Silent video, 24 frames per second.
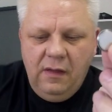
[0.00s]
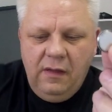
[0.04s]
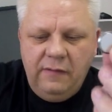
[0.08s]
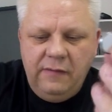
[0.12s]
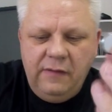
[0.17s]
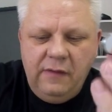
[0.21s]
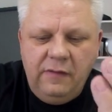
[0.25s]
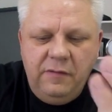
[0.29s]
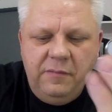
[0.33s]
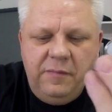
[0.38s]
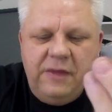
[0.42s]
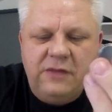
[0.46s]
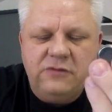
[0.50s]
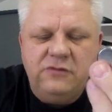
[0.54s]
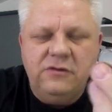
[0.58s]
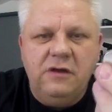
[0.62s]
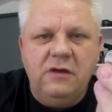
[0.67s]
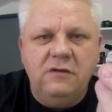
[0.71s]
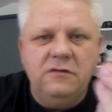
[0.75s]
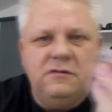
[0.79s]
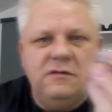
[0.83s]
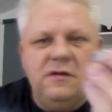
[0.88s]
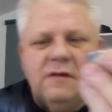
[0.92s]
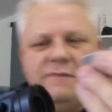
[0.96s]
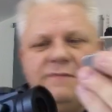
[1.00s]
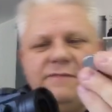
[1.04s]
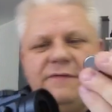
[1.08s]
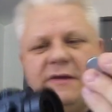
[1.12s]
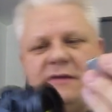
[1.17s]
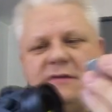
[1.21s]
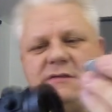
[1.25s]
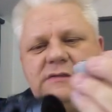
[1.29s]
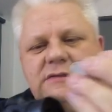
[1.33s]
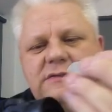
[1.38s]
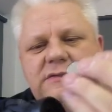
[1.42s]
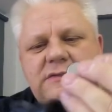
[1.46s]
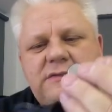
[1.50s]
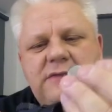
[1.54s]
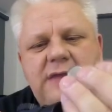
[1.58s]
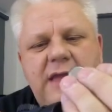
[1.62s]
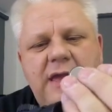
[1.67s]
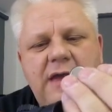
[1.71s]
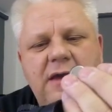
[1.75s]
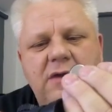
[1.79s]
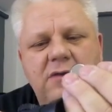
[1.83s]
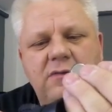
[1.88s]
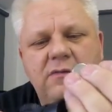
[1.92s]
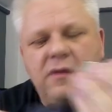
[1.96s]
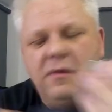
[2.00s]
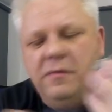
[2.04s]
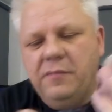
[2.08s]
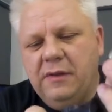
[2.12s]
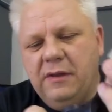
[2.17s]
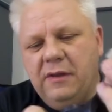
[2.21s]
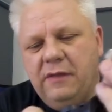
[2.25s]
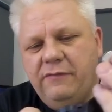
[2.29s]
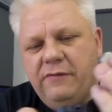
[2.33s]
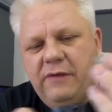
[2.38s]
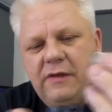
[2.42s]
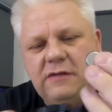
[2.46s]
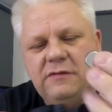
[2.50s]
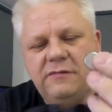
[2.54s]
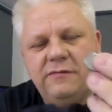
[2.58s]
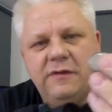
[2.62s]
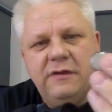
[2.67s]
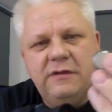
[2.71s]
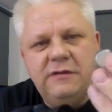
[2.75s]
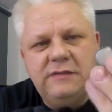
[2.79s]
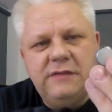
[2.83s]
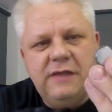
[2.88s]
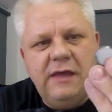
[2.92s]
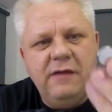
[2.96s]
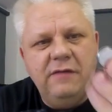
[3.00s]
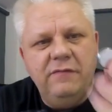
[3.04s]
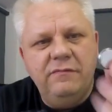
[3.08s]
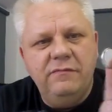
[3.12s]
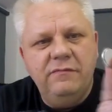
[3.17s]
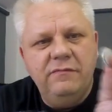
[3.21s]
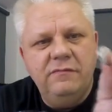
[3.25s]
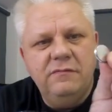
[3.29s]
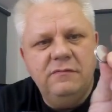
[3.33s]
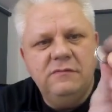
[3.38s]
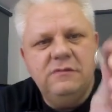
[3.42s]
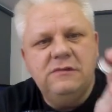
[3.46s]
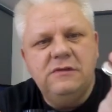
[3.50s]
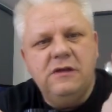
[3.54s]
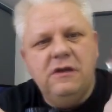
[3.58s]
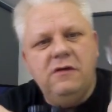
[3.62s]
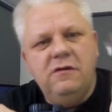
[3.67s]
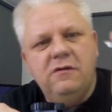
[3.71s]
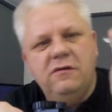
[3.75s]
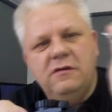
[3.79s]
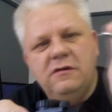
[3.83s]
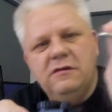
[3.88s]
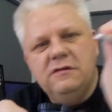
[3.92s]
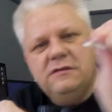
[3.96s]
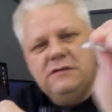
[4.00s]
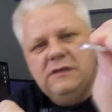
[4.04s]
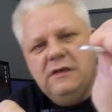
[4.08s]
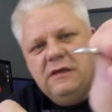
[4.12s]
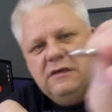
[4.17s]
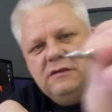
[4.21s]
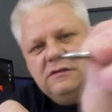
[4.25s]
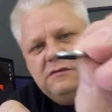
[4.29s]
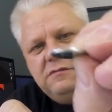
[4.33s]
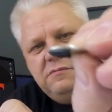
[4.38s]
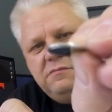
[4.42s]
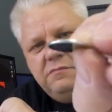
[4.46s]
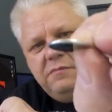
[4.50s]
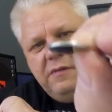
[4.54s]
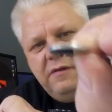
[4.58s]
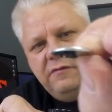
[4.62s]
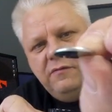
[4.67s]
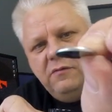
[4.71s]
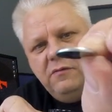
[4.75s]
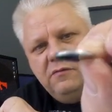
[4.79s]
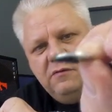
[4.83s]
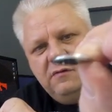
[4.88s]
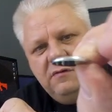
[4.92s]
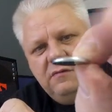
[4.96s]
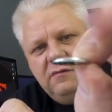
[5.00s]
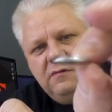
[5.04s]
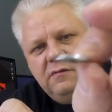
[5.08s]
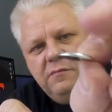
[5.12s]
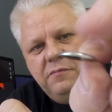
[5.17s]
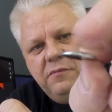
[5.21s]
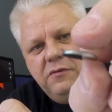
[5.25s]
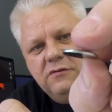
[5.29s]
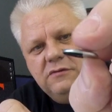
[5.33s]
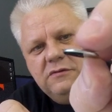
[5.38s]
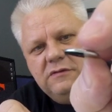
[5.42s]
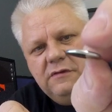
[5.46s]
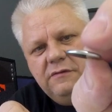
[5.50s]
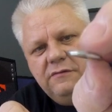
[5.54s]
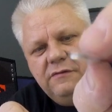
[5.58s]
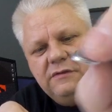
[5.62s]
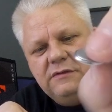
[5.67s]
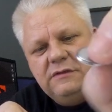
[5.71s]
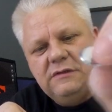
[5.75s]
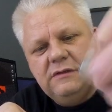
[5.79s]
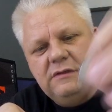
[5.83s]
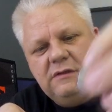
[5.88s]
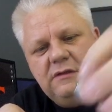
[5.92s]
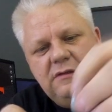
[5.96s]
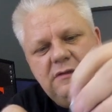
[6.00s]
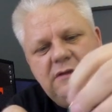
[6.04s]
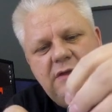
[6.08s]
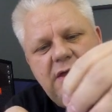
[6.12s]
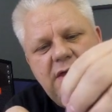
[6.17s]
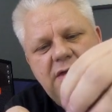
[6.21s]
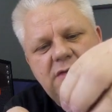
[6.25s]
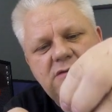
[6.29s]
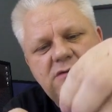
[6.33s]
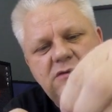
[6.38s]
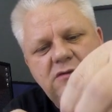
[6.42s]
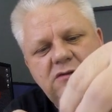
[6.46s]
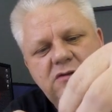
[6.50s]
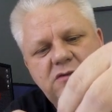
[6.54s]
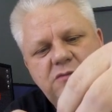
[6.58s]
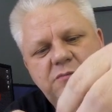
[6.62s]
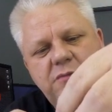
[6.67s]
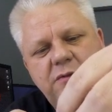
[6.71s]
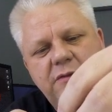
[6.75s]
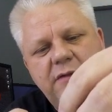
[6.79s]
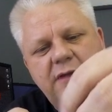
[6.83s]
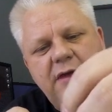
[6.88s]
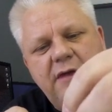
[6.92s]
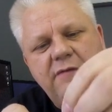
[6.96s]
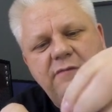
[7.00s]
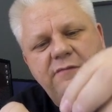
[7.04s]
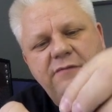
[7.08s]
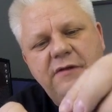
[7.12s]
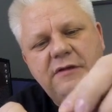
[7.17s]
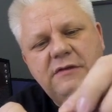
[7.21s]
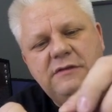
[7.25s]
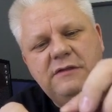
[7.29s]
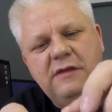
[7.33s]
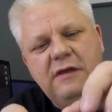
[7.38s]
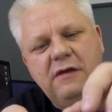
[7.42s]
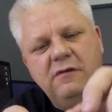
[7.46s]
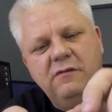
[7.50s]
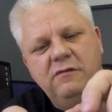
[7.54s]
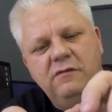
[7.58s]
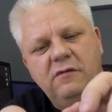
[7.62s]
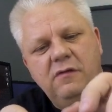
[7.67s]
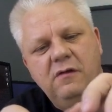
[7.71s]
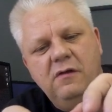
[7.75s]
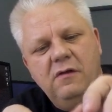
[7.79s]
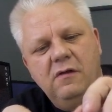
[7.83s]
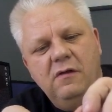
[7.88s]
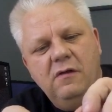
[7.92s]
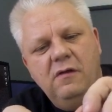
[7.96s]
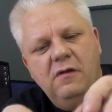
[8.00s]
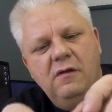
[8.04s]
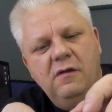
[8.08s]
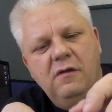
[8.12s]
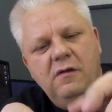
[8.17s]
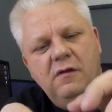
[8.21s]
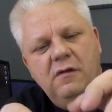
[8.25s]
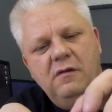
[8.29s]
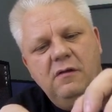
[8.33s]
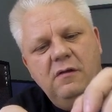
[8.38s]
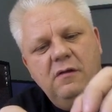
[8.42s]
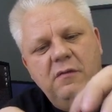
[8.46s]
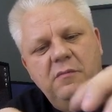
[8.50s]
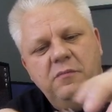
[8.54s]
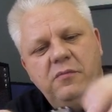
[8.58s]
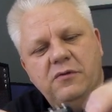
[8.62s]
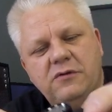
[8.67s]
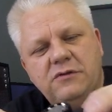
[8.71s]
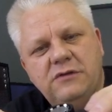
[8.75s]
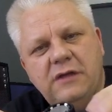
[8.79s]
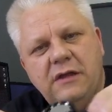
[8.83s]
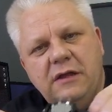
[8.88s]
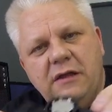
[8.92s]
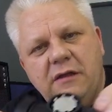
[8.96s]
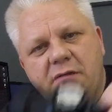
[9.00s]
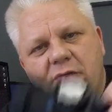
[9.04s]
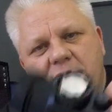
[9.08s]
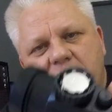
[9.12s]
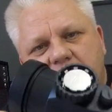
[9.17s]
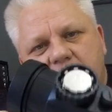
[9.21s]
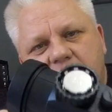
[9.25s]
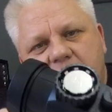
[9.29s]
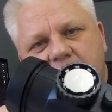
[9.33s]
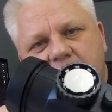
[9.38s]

Now the battery goes face down, I believe. Yes, face down. So you can see it's beveled. The positive is there. So you just put that face down and push it in.